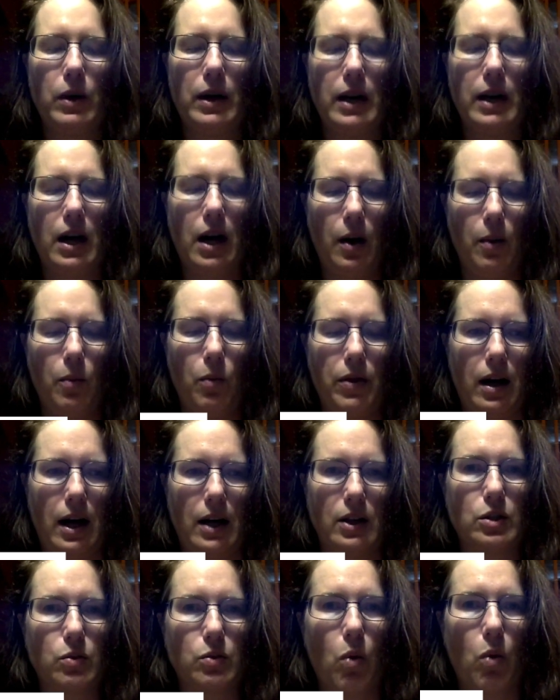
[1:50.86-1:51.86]
would come with a
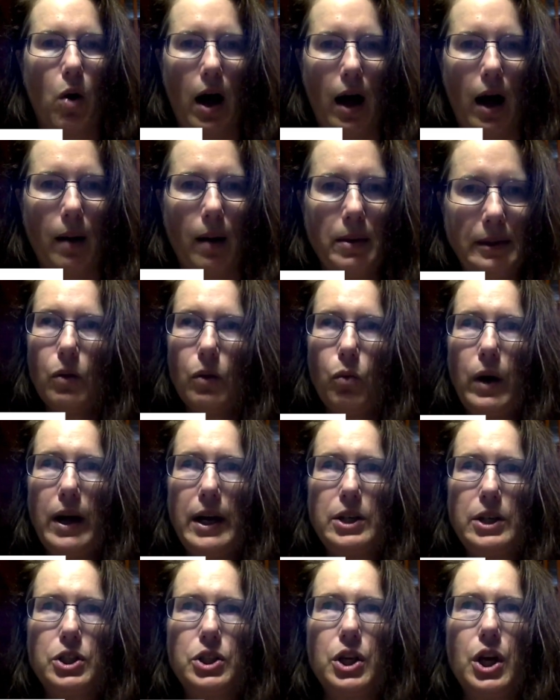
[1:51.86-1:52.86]
swab,
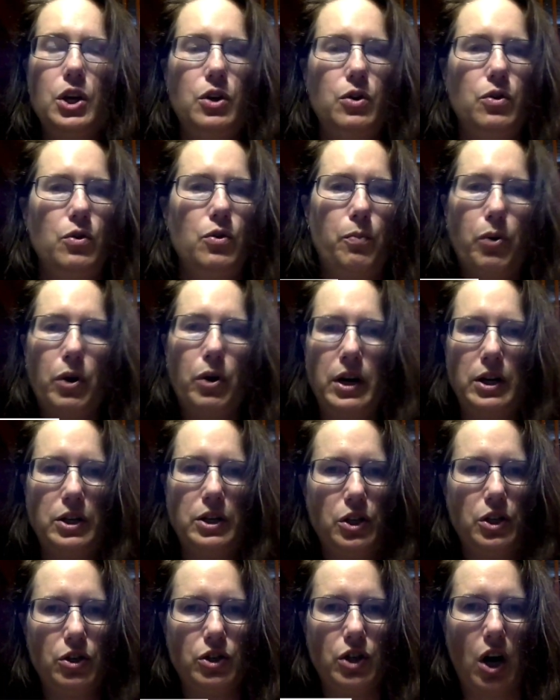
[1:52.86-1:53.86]
which you put into
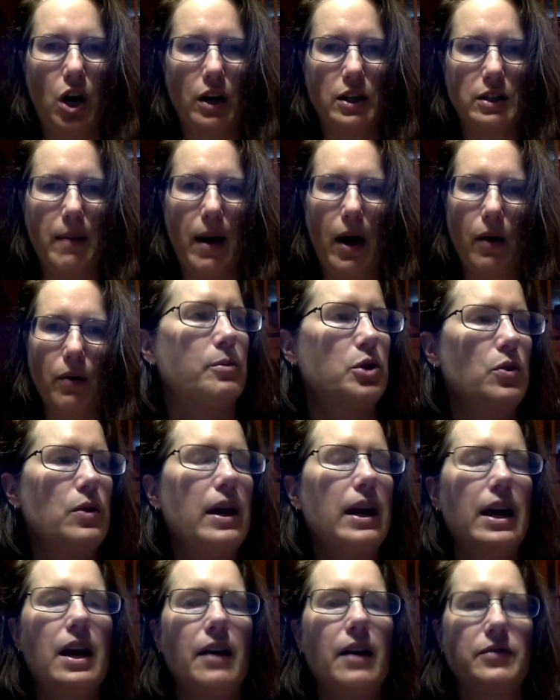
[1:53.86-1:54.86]
your dog's mouth. You get
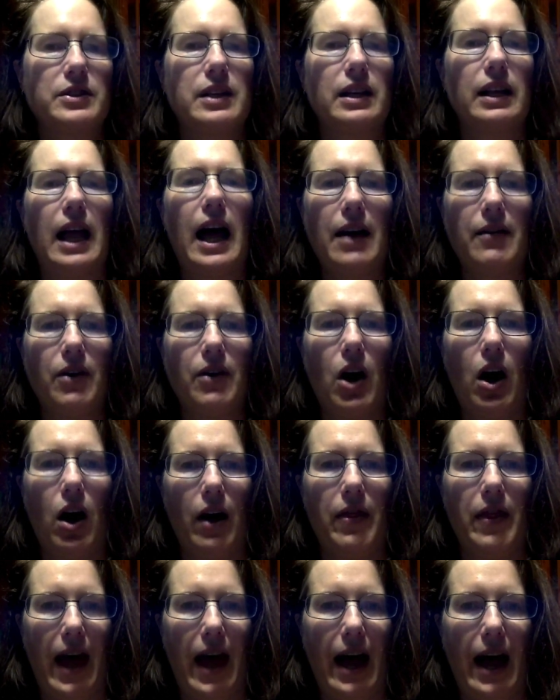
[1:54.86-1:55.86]
enough saliva on
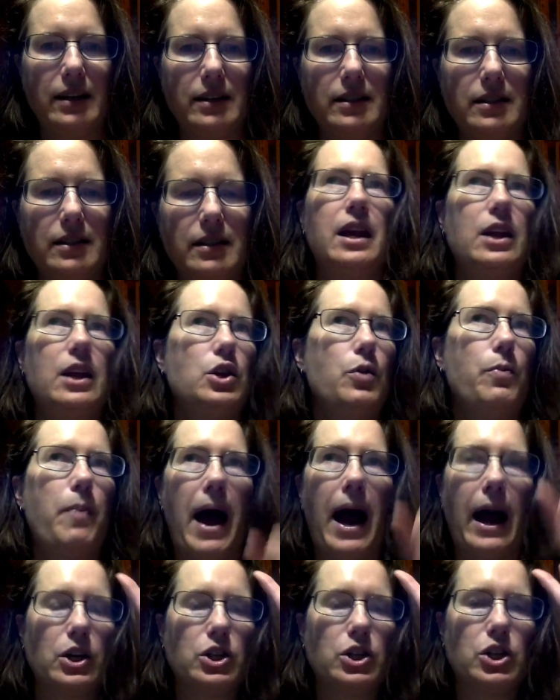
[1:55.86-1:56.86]
that. Then you
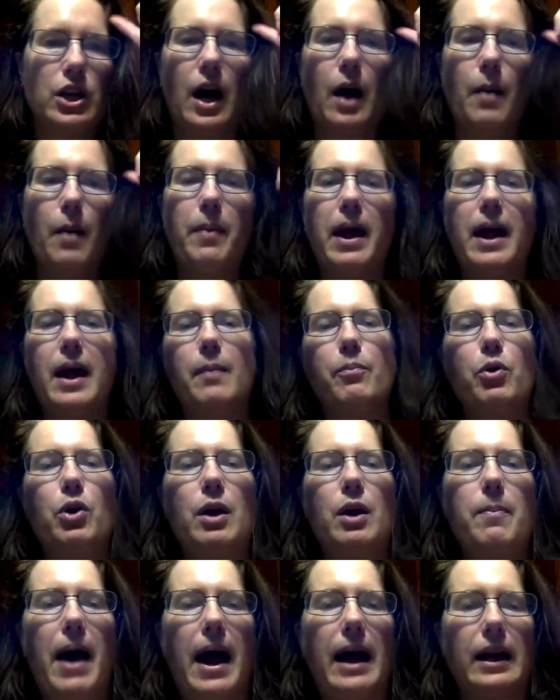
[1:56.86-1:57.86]
package it up and put it
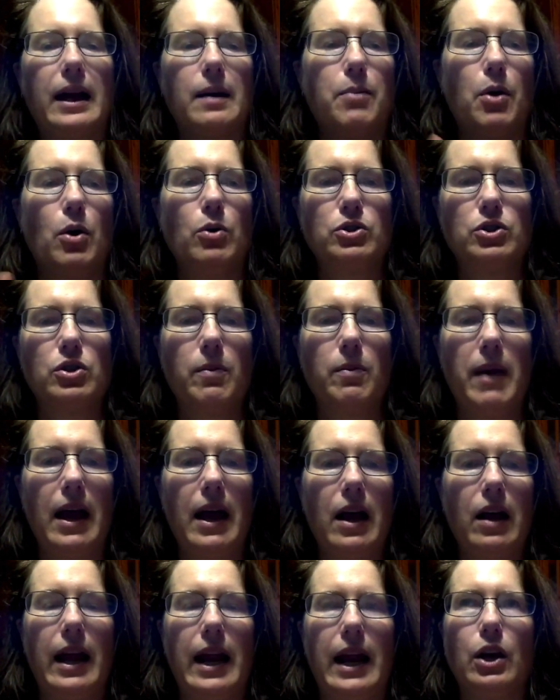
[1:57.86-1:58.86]
back in postal mail
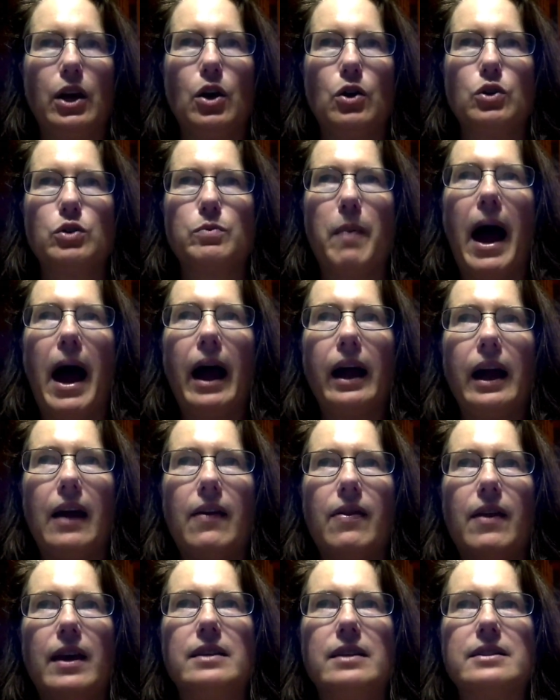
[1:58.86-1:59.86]
and it goes back. And
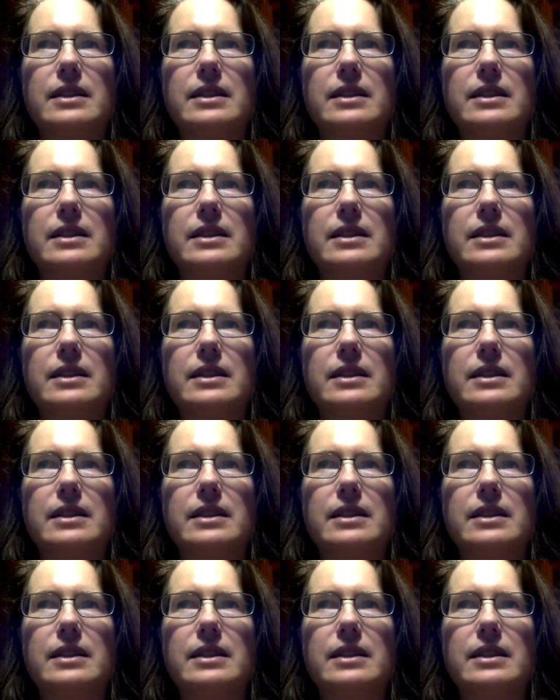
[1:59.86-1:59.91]
then